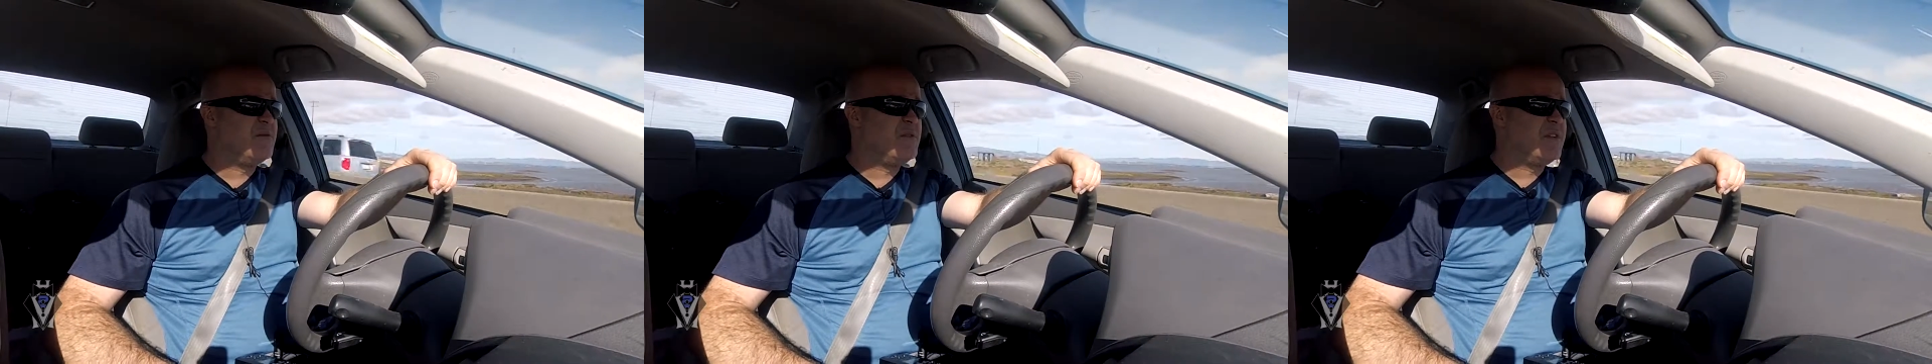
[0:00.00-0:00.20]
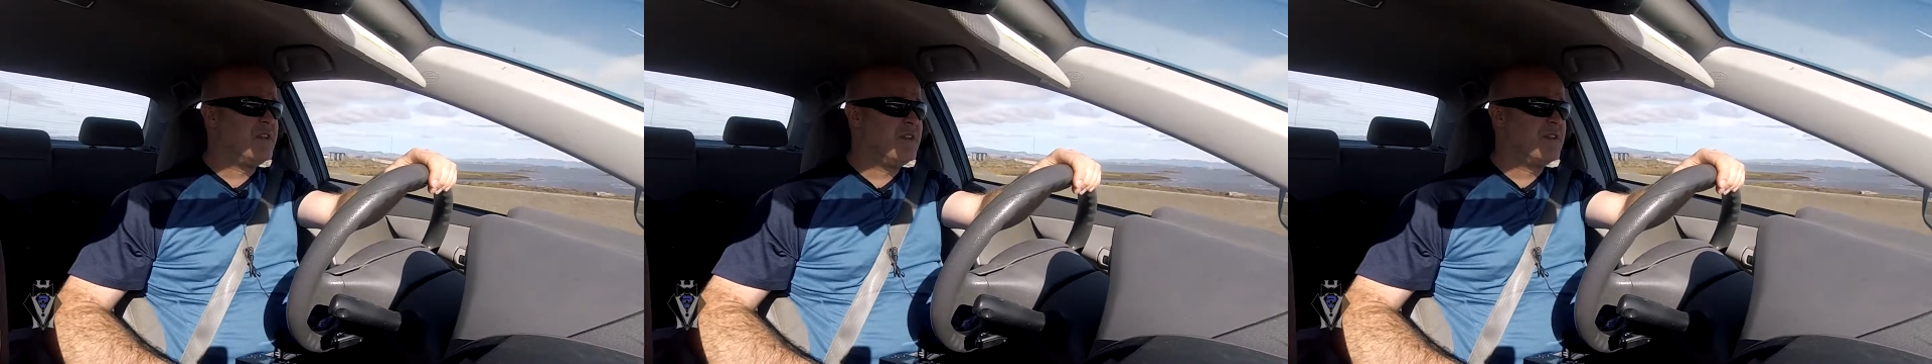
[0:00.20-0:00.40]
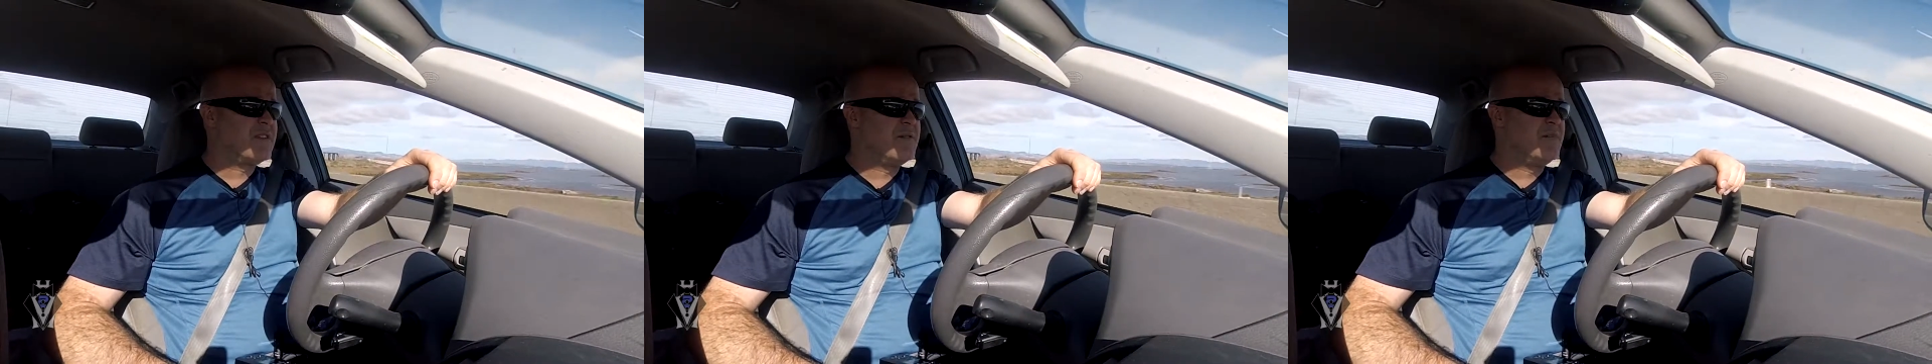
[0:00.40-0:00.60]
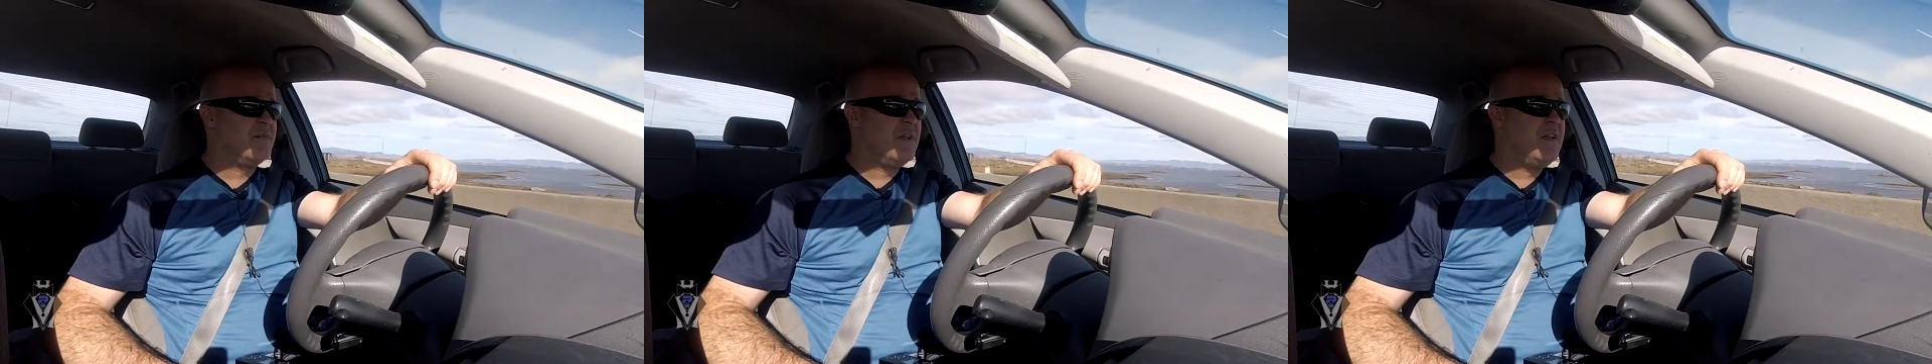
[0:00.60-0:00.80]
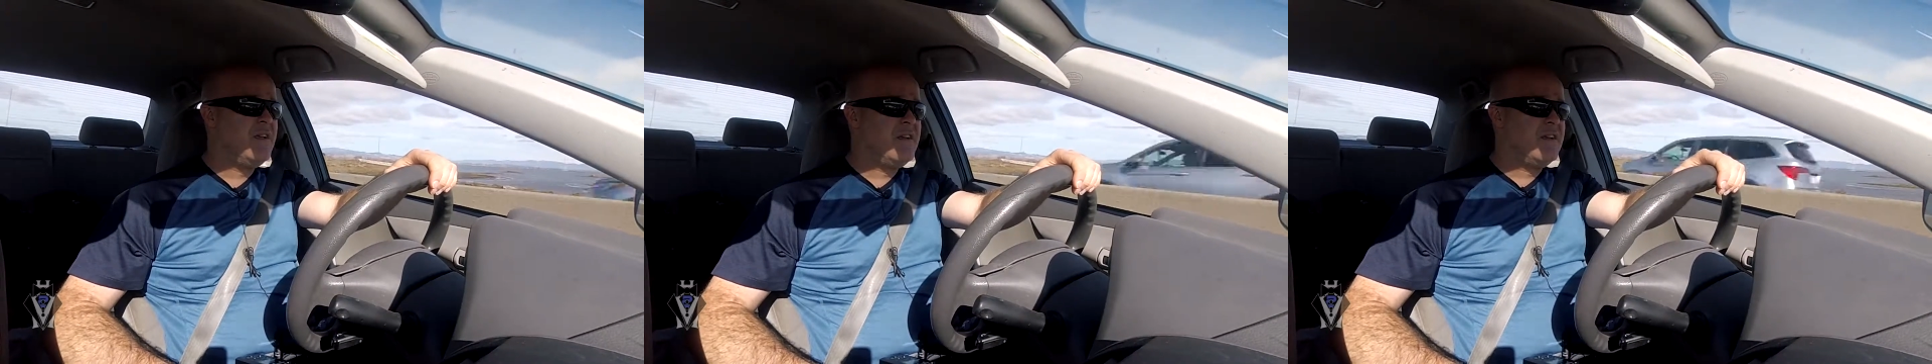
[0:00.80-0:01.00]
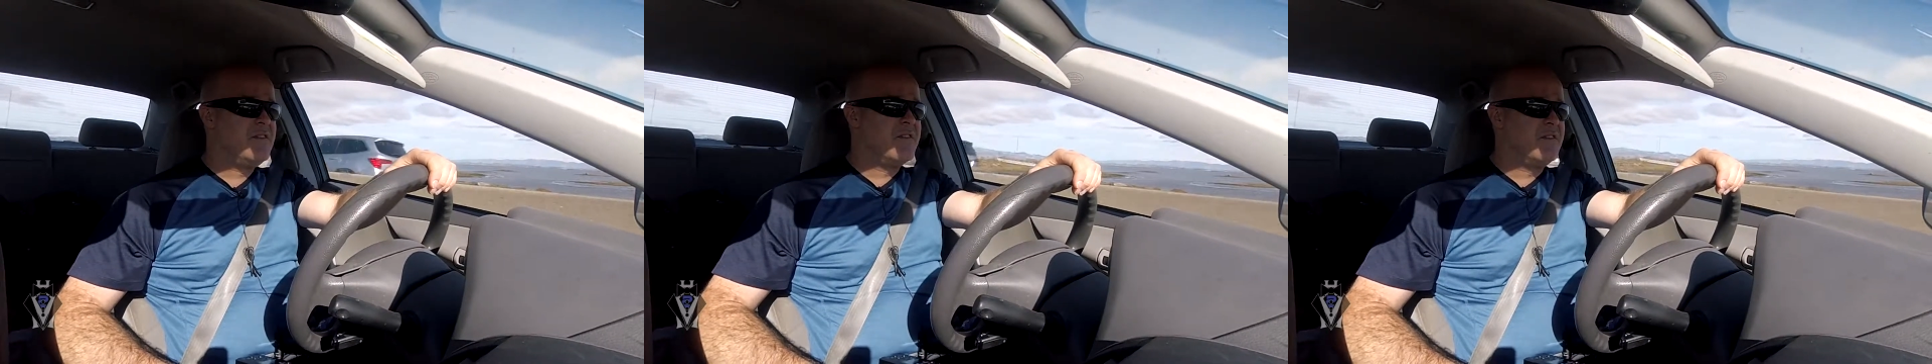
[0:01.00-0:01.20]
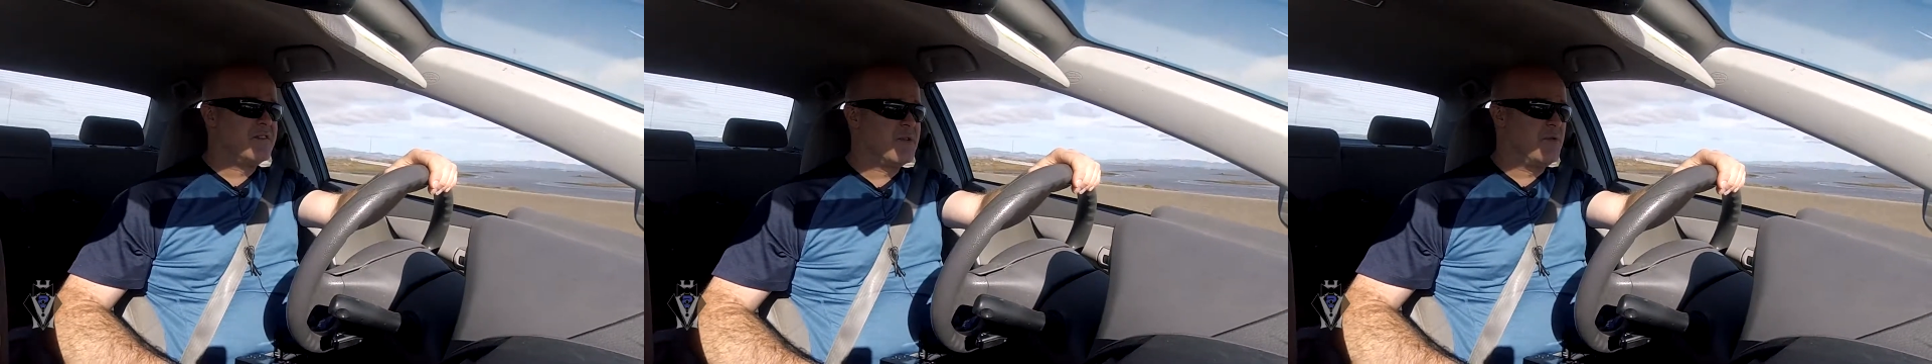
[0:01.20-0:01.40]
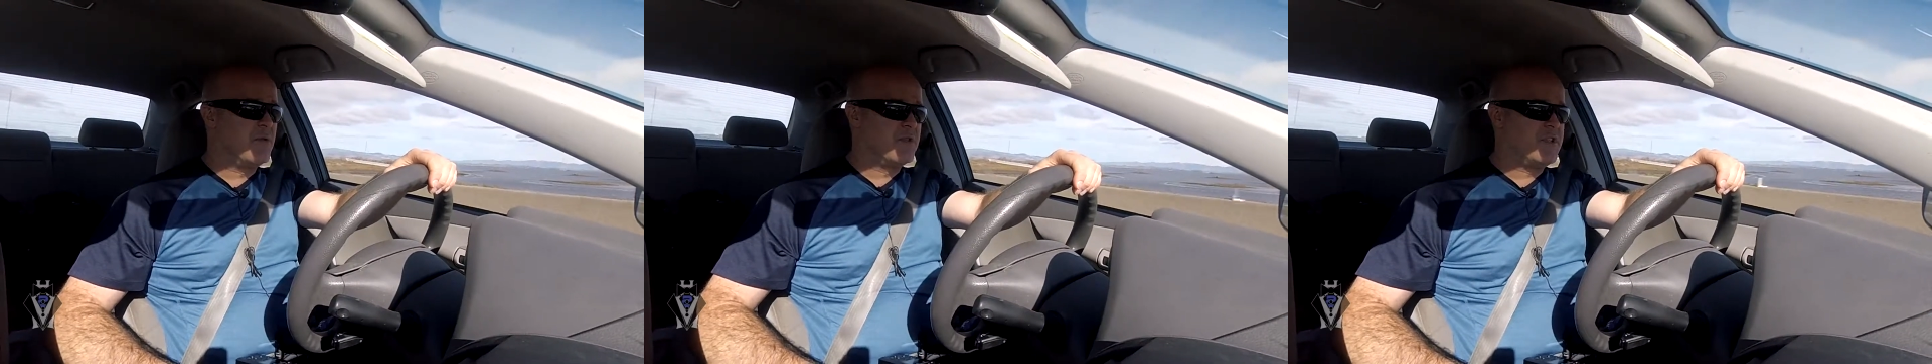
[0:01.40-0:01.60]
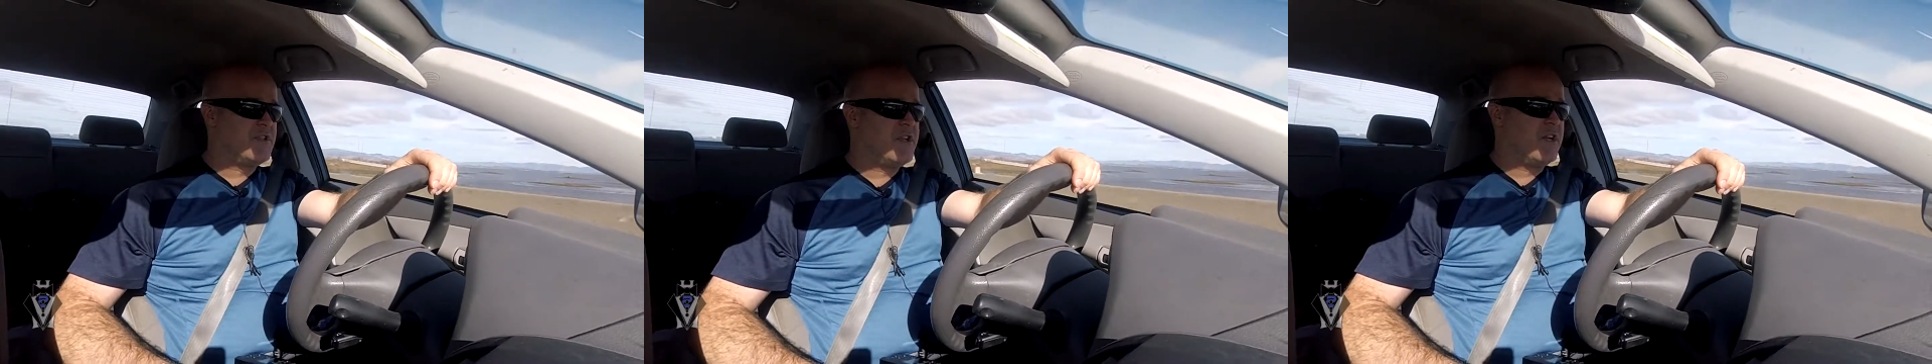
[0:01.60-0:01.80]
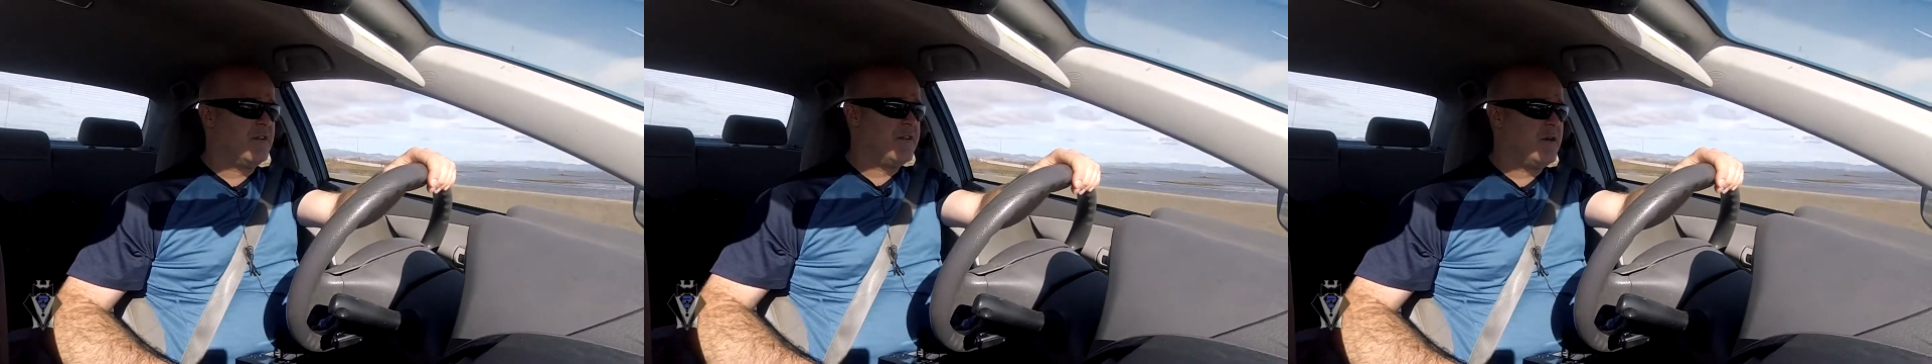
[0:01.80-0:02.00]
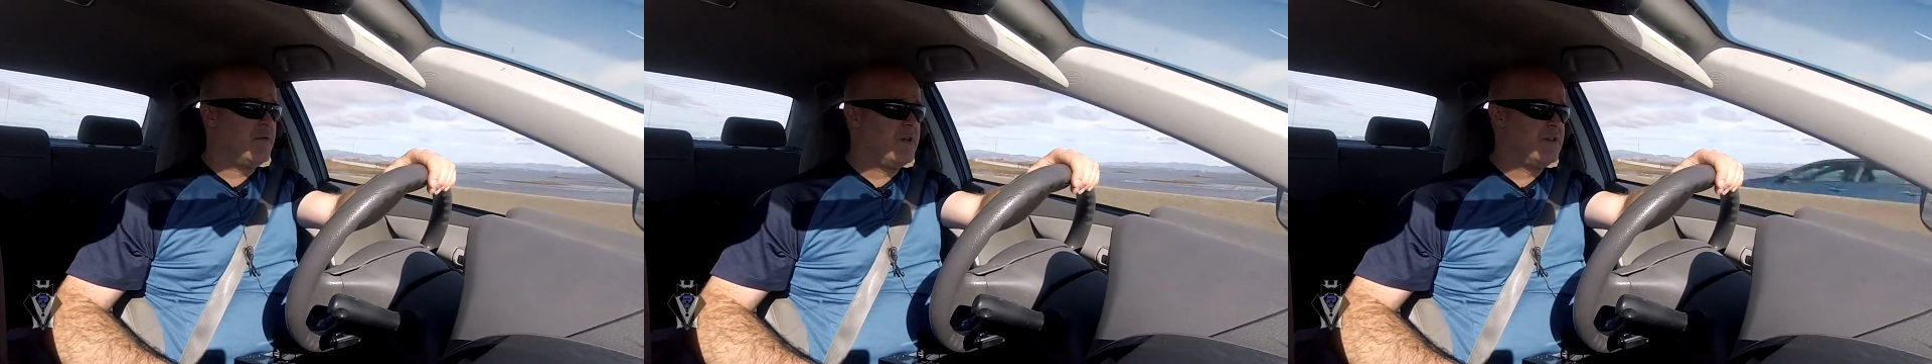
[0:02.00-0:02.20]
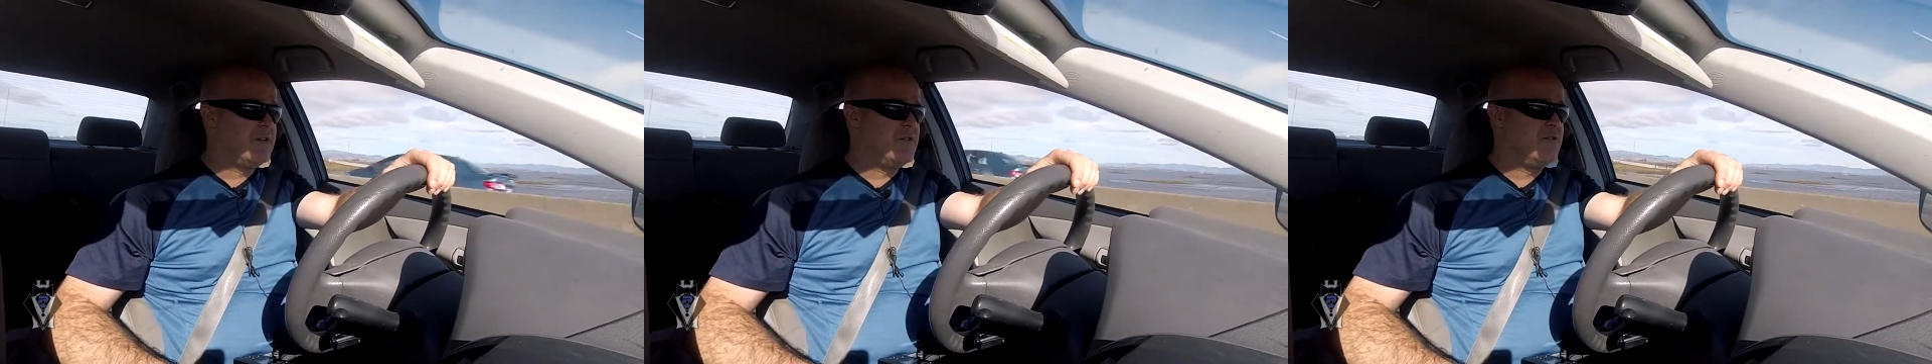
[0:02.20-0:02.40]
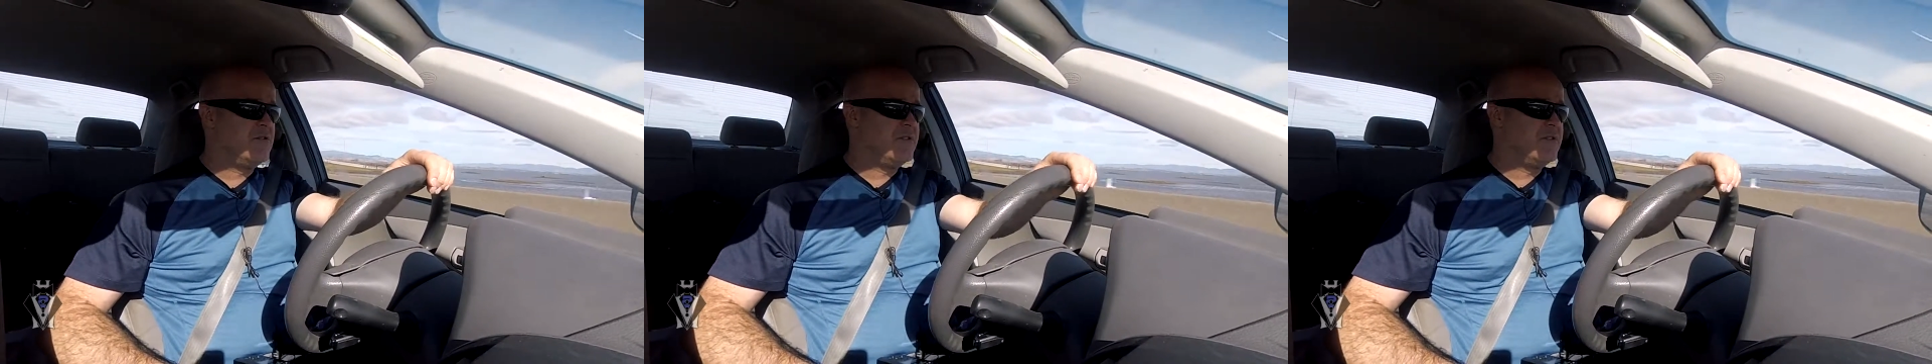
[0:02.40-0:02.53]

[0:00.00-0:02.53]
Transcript: you can support the channel that way too,